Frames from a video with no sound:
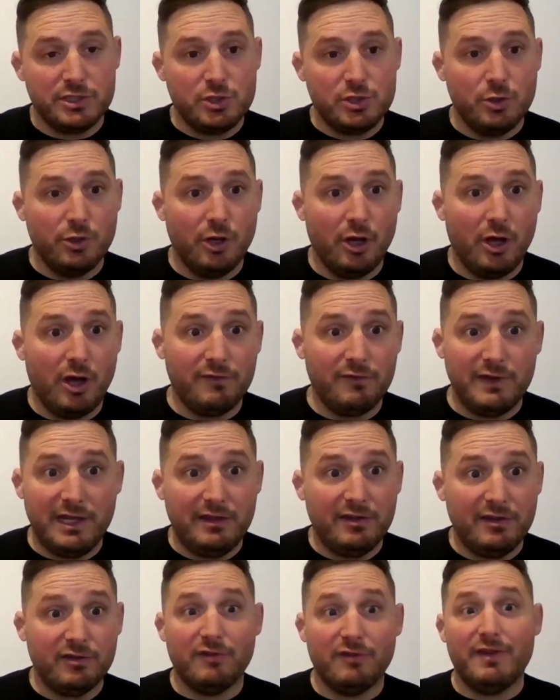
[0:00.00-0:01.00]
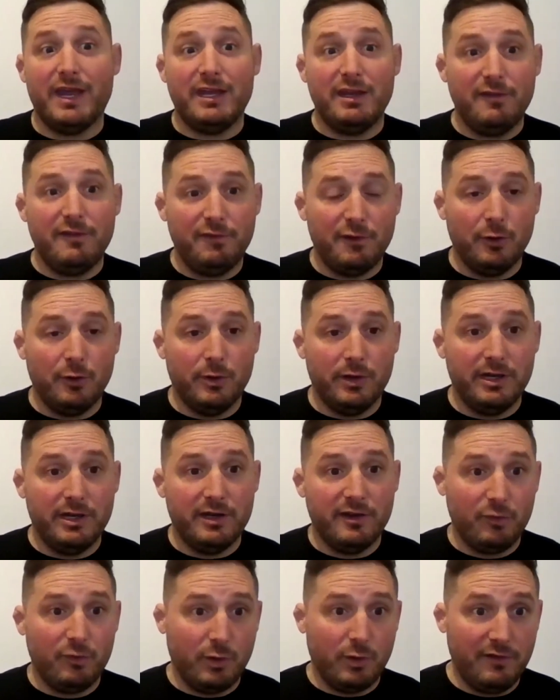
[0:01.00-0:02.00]
two and a half liters of any fluid in
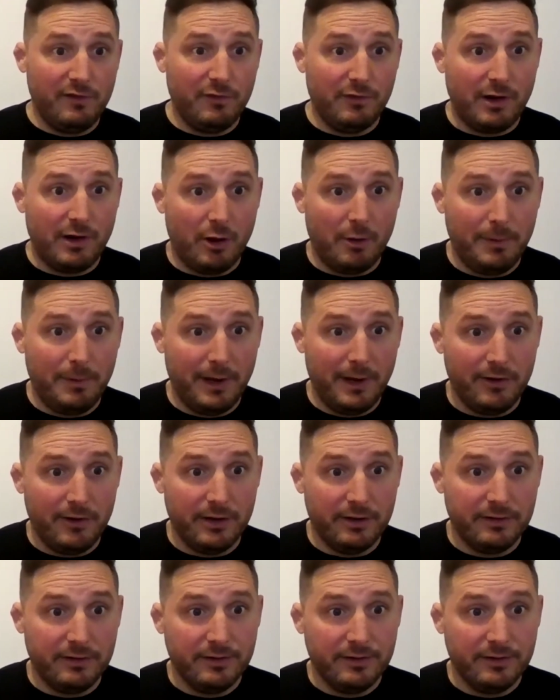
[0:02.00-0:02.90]
a 24-hour period.